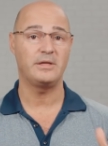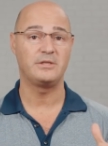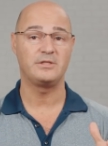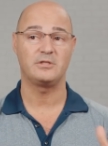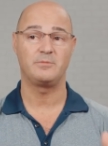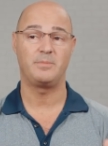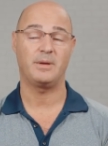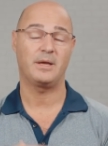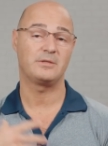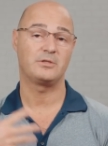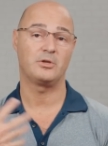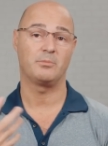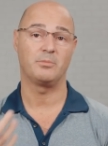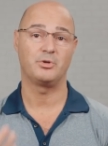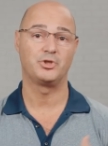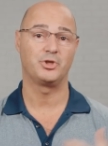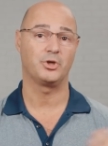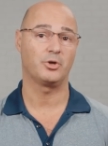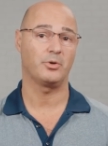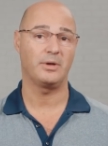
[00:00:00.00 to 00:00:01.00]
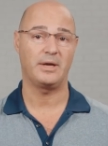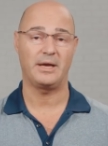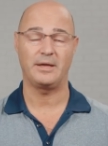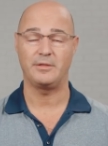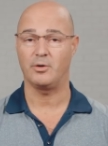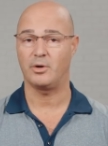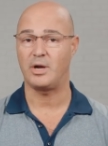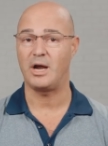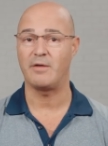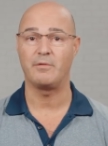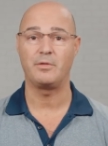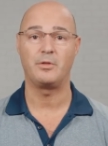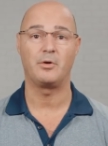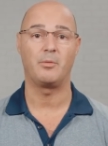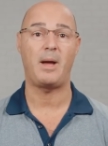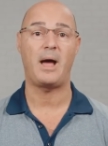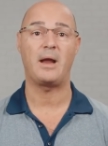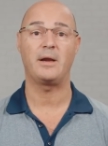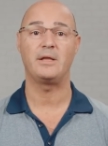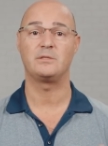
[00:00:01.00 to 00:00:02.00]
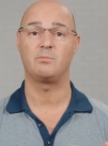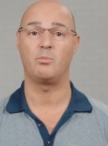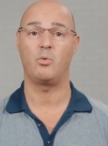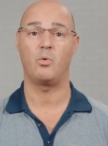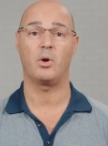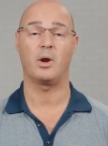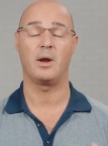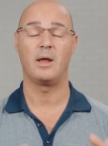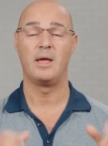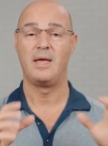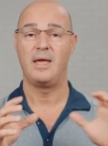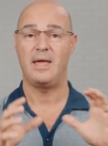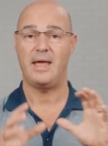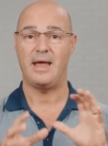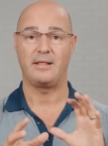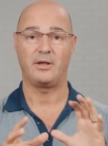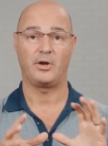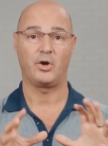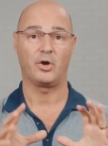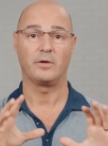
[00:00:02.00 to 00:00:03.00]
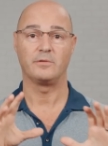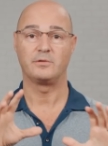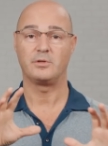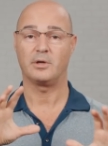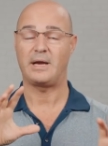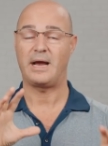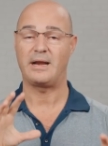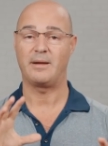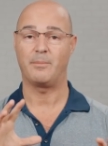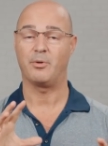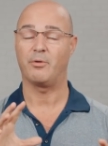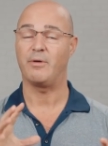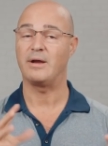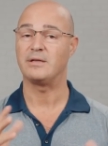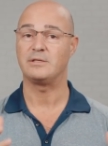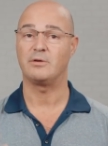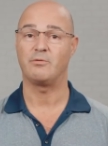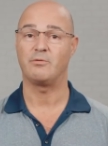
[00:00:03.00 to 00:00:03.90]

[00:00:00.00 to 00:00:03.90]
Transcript: It's just because they're maturing and they're covering their bodies more, and curves are kind of progressing